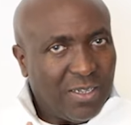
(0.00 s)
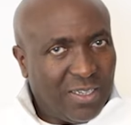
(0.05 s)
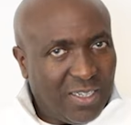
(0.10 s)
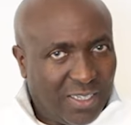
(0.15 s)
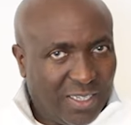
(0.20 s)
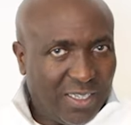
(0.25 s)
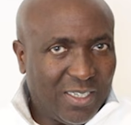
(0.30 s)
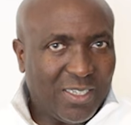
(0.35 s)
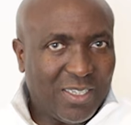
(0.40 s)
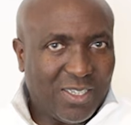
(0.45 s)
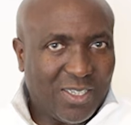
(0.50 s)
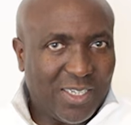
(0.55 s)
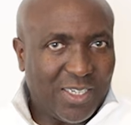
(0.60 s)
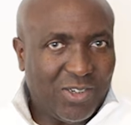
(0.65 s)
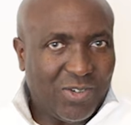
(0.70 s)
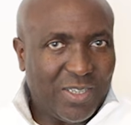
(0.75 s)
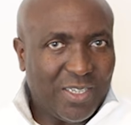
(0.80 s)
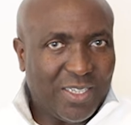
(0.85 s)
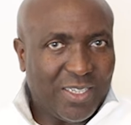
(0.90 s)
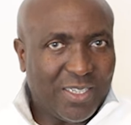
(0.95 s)
This is a
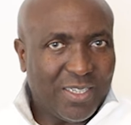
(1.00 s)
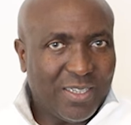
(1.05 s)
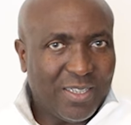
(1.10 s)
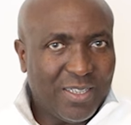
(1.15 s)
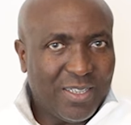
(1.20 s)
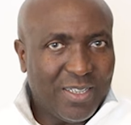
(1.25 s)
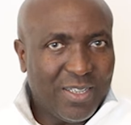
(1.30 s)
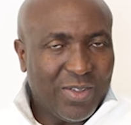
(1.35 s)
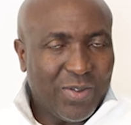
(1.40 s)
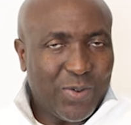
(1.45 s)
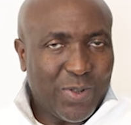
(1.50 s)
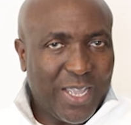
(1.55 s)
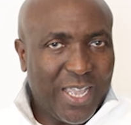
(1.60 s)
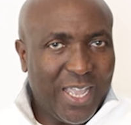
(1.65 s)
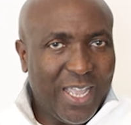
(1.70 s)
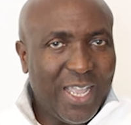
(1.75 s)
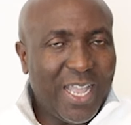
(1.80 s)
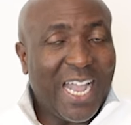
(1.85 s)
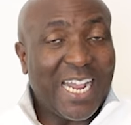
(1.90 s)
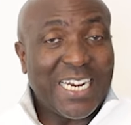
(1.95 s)
secret.
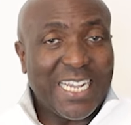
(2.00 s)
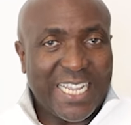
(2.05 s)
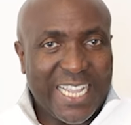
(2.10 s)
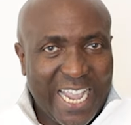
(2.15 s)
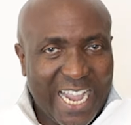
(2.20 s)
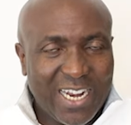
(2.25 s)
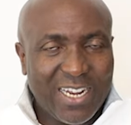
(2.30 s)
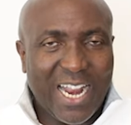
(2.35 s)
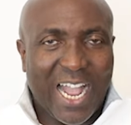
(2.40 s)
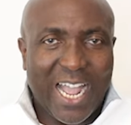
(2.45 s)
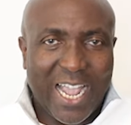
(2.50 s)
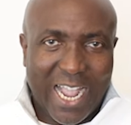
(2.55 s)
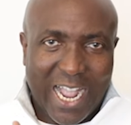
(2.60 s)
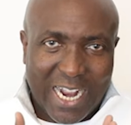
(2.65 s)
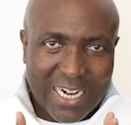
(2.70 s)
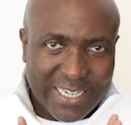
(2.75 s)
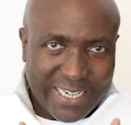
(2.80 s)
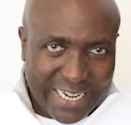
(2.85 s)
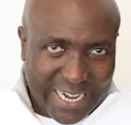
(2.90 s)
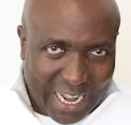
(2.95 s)
Okay? And again, I
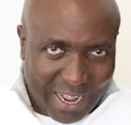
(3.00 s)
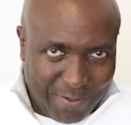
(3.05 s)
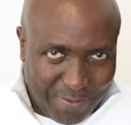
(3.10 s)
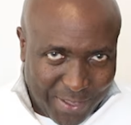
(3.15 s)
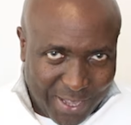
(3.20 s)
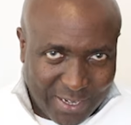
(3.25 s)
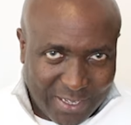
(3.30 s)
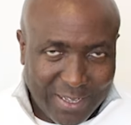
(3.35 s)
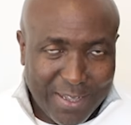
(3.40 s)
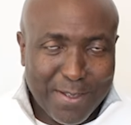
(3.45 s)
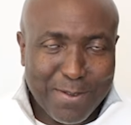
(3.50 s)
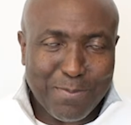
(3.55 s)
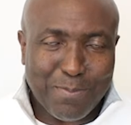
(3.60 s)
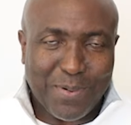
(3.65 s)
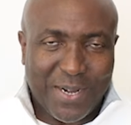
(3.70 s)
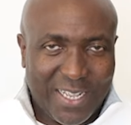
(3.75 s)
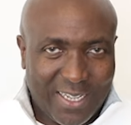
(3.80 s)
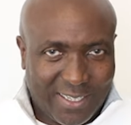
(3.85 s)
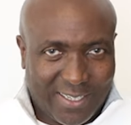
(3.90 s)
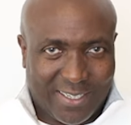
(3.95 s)
add the caveat.
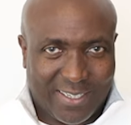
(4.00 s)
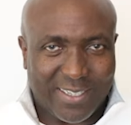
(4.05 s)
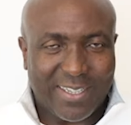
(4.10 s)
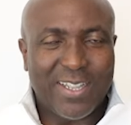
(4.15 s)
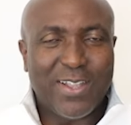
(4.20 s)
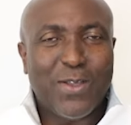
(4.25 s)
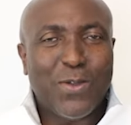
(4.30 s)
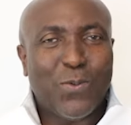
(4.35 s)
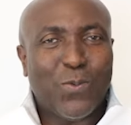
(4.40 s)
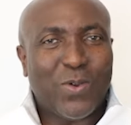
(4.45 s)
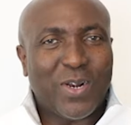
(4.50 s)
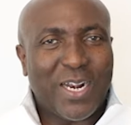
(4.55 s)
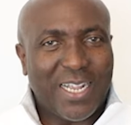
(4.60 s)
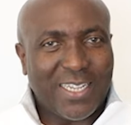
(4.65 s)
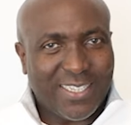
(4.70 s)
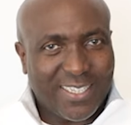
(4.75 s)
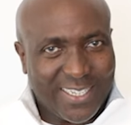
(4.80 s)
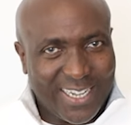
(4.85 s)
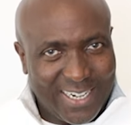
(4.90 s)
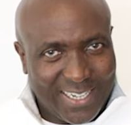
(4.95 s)
Please, when I
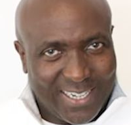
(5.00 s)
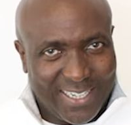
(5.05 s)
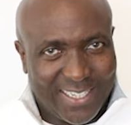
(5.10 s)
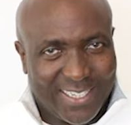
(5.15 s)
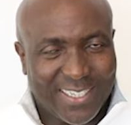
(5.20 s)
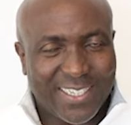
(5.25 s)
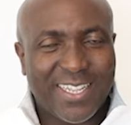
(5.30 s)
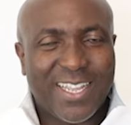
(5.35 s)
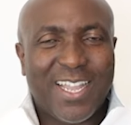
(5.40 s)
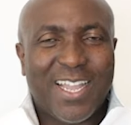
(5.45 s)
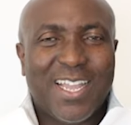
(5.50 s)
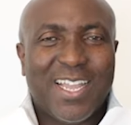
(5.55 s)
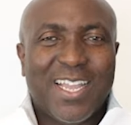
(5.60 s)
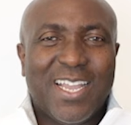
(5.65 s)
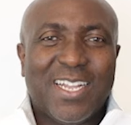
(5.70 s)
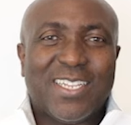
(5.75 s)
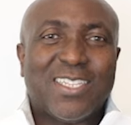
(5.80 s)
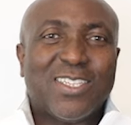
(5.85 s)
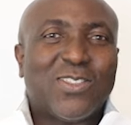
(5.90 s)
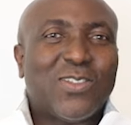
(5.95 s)
say this,
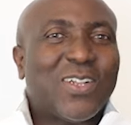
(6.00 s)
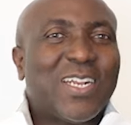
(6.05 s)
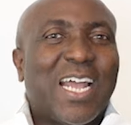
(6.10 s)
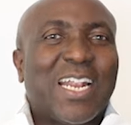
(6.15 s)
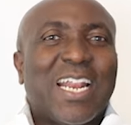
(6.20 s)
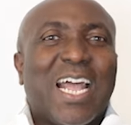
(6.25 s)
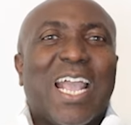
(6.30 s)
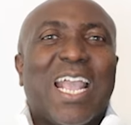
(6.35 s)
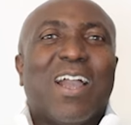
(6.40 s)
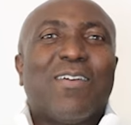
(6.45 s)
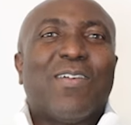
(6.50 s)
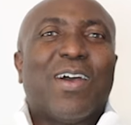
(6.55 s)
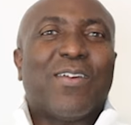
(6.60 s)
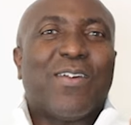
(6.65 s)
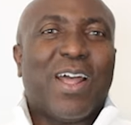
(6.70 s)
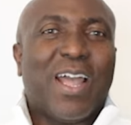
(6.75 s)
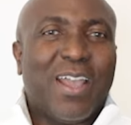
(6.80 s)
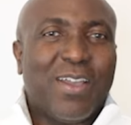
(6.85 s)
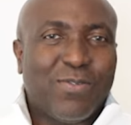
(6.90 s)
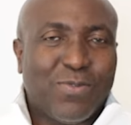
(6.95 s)
it is not that I have
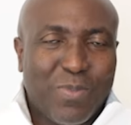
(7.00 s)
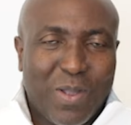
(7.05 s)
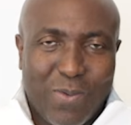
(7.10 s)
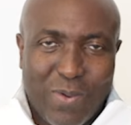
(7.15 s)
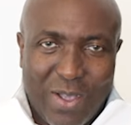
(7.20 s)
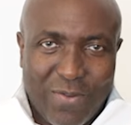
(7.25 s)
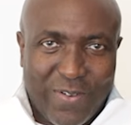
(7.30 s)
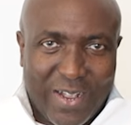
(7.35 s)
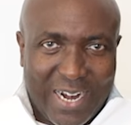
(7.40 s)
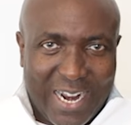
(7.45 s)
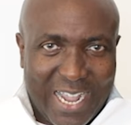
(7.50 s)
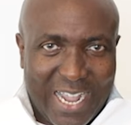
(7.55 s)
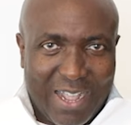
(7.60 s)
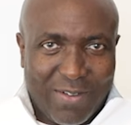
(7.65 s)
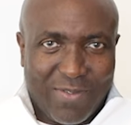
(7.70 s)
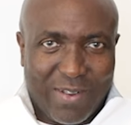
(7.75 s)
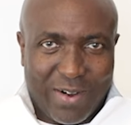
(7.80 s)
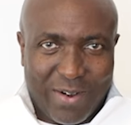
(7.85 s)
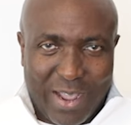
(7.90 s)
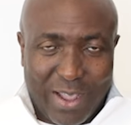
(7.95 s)
arrived, my wife and I
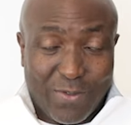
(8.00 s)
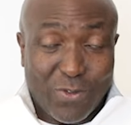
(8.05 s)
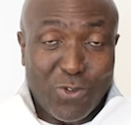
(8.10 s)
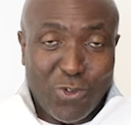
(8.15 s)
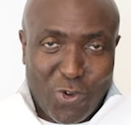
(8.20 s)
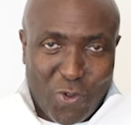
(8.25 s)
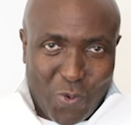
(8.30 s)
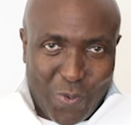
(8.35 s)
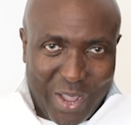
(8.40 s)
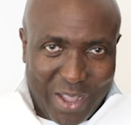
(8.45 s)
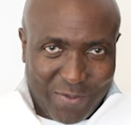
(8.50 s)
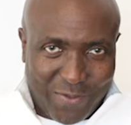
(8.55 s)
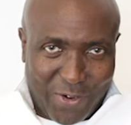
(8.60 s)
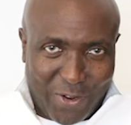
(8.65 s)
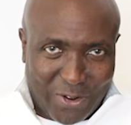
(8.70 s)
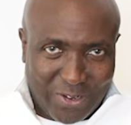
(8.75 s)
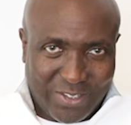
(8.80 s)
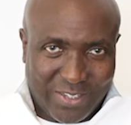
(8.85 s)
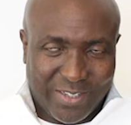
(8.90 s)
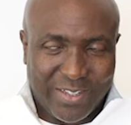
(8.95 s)
have arrived. No, we have
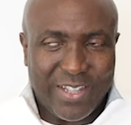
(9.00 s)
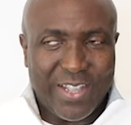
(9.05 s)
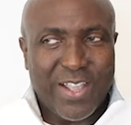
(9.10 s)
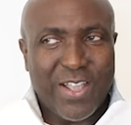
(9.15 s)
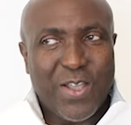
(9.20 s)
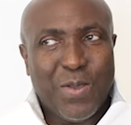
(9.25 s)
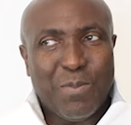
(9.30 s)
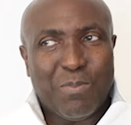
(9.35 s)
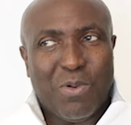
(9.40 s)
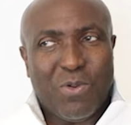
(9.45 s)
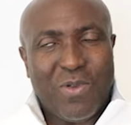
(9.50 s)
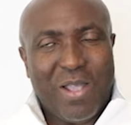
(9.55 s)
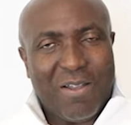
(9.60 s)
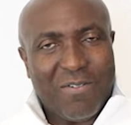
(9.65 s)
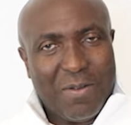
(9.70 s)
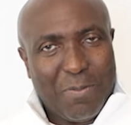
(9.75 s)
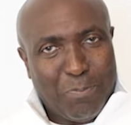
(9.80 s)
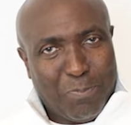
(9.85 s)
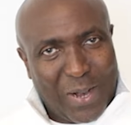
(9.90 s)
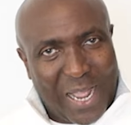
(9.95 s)
not. But we
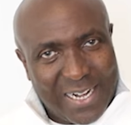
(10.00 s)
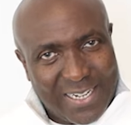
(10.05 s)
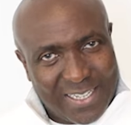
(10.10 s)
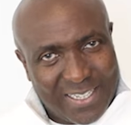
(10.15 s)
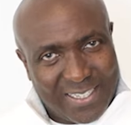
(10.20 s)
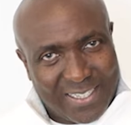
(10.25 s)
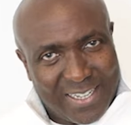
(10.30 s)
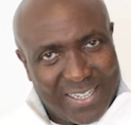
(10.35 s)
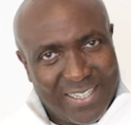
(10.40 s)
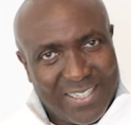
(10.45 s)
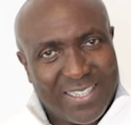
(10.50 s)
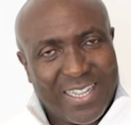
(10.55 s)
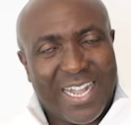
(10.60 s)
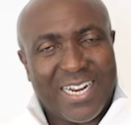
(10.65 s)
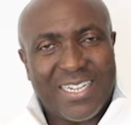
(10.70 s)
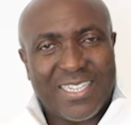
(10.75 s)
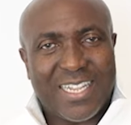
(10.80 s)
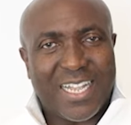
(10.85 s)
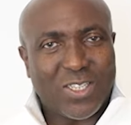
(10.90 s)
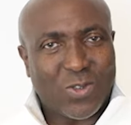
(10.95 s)
have applied these things
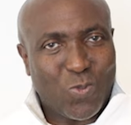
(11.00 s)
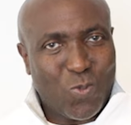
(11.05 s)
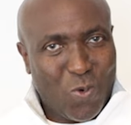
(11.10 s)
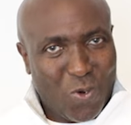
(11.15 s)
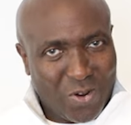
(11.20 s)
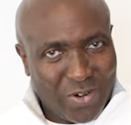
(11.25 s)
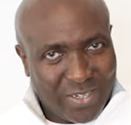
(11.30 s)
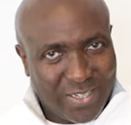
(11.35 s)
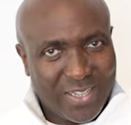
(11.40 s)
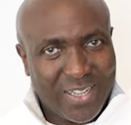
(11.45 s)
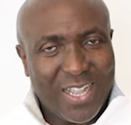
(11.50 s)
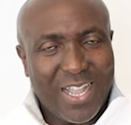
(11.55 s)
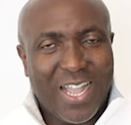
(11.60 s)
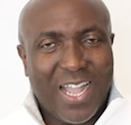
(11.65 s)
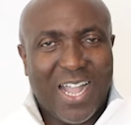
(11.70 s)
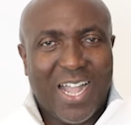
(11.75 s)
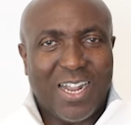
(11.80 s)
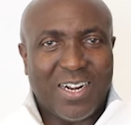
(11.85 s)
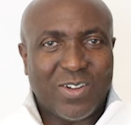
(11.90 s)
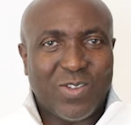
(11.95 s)
and it has worked.
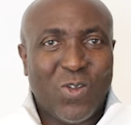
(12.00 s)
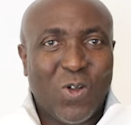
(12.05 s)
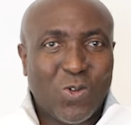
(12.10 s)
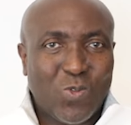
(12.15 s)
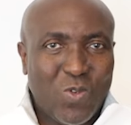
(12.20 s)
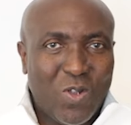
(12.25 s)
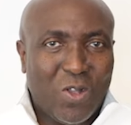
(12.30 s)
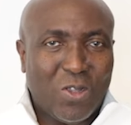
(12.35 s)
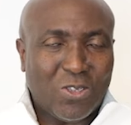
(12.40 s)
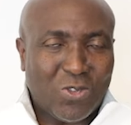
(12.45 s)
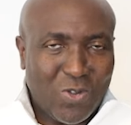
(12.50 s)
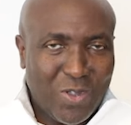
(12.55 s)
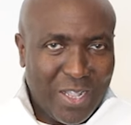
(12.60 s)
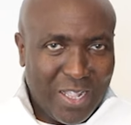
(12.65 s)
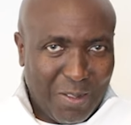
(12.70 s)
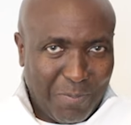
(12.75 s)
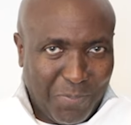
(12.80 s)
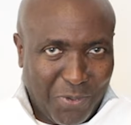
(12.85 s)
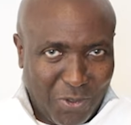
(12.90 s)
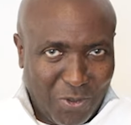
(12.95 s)
And God will also
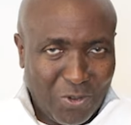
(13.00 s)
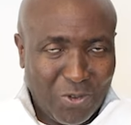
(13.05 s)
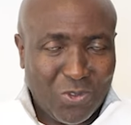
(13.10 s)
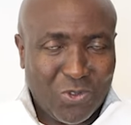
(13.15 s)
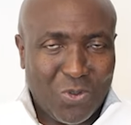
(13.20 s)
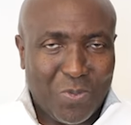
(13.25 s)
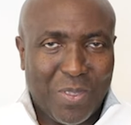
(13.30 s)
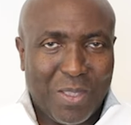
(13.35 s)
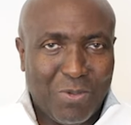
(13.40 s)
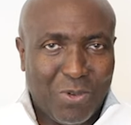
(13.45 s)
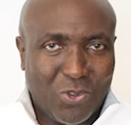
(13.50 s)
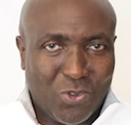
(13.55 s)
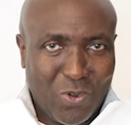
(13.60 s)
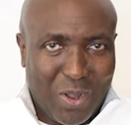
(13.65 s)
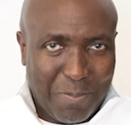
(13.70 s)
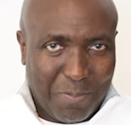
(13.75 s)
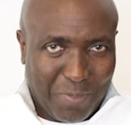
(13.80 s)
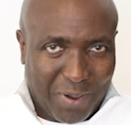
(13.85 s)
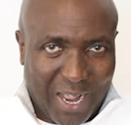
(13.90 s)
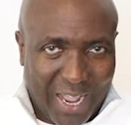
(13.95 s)
help you to be able
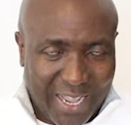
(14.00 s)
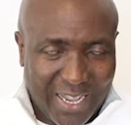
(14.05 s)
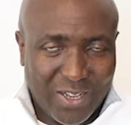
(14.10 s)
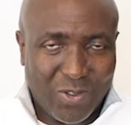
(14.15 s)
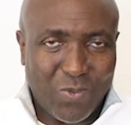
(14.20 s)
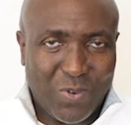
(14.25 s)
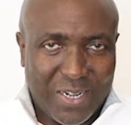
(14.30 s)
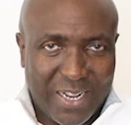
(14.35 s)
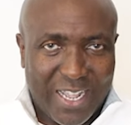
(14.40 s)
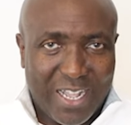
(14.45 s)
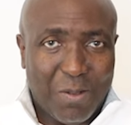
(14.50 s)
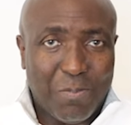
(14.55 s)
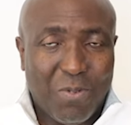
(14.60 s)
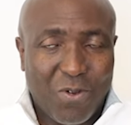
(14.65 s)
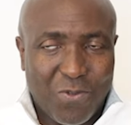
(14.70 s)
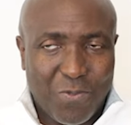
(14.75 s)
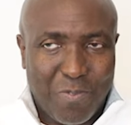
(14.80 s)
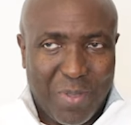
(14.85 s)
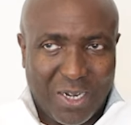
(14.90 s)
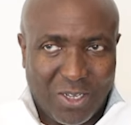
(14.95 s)
to apply it with the
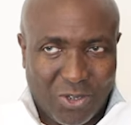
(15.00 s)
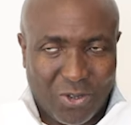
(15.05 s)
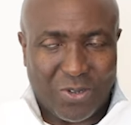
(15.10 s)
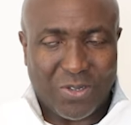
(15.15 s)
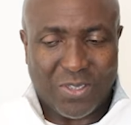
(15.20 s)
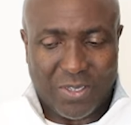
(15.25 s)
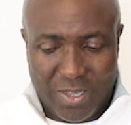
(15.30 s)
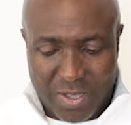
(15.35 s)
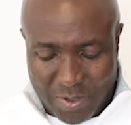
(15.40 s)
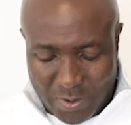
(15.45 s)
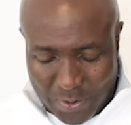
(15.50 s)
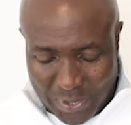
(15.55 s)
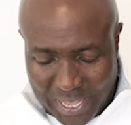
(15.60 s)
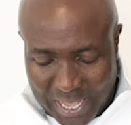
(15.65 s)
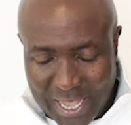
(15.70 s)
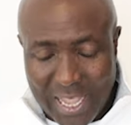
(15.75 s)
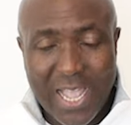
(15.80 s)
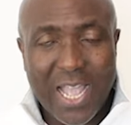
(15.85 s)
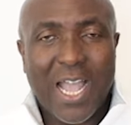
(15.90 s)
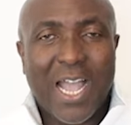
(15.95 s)
help of mentors.
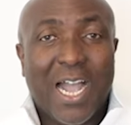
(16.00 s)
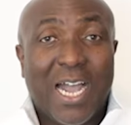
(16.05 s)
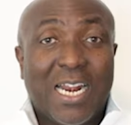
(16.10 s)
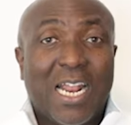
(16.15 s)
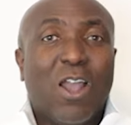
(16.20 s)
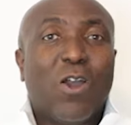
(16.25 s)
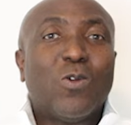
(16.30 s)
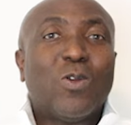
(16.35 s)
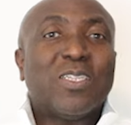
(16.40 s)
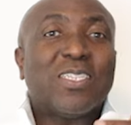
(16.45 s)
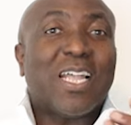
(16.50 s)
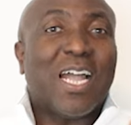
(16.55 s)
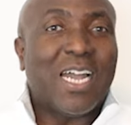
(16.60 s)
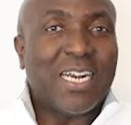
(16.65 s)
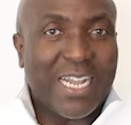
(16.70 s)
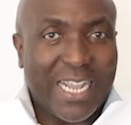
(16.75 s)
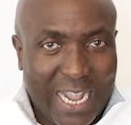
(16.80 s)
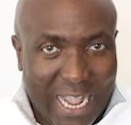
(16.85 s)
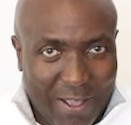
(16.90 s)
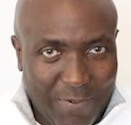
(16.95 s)
Okay? And I always
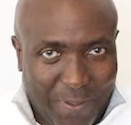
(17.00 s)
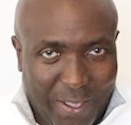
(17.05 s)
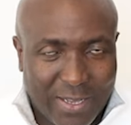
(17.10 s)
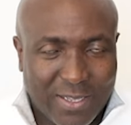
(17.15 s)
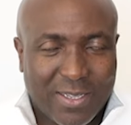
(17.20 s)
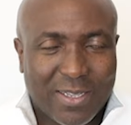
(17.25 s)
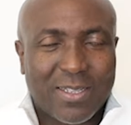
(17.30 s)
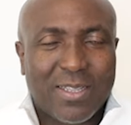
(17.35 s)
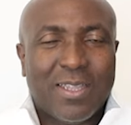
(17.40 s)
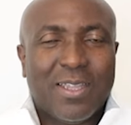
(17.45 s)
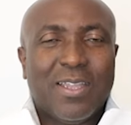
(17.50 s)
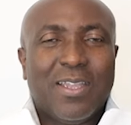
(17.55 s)
add a caveat.